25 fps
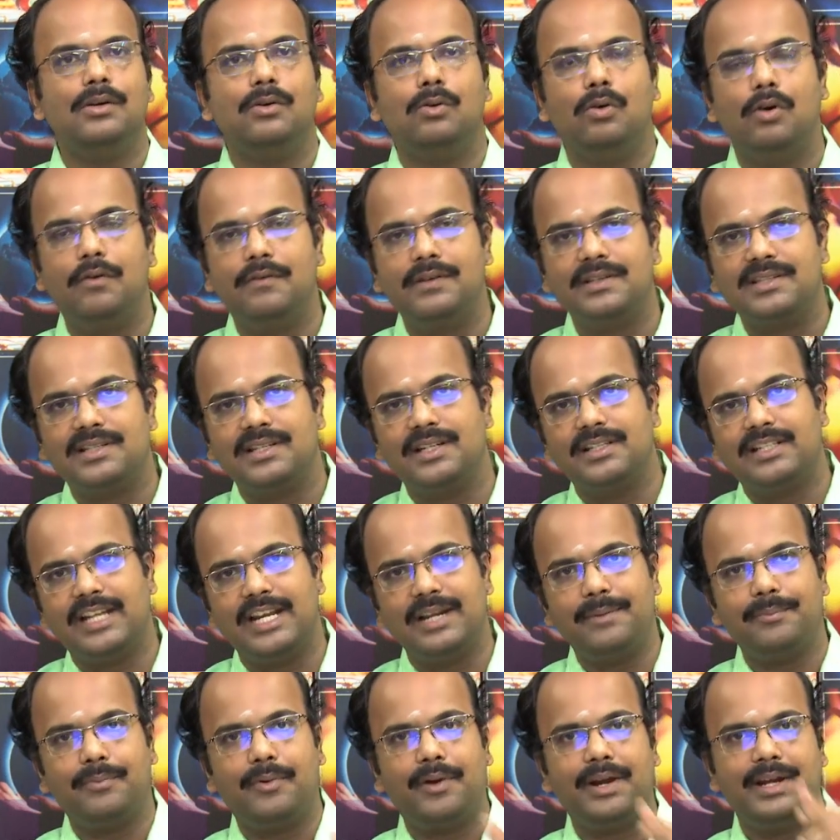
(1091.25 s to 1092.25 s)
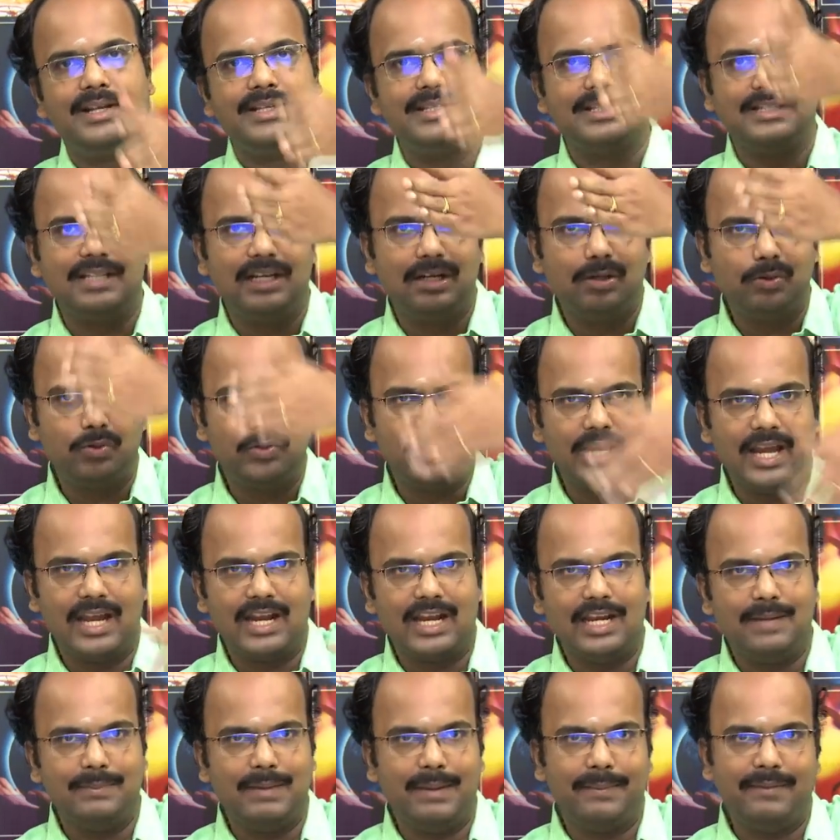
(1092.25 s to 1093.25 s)
over certain points the look
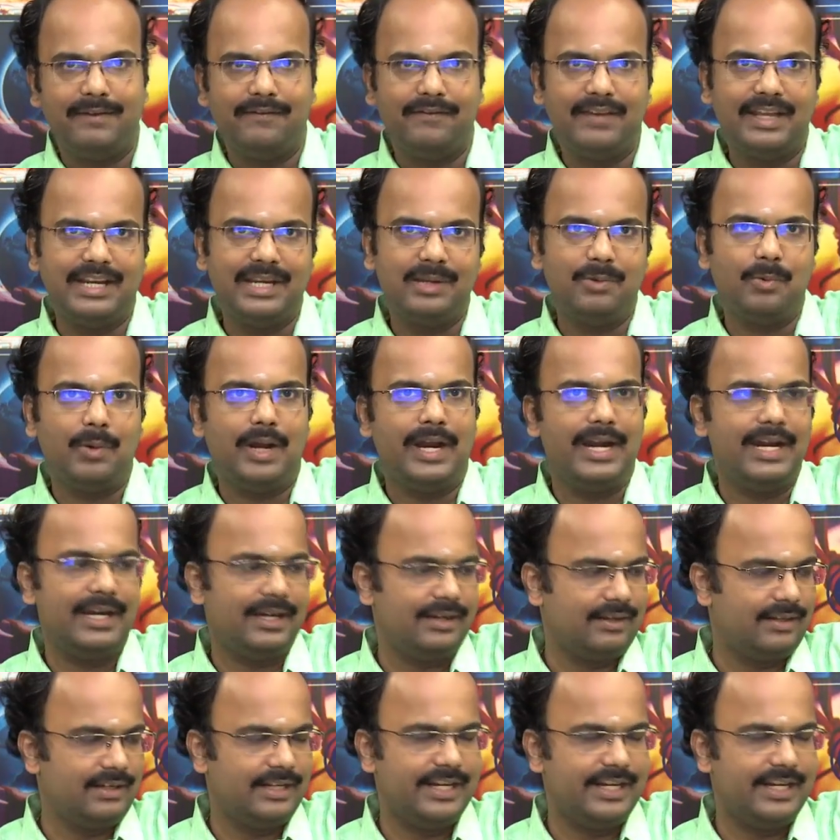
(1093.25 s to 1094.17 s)
angle may be very wide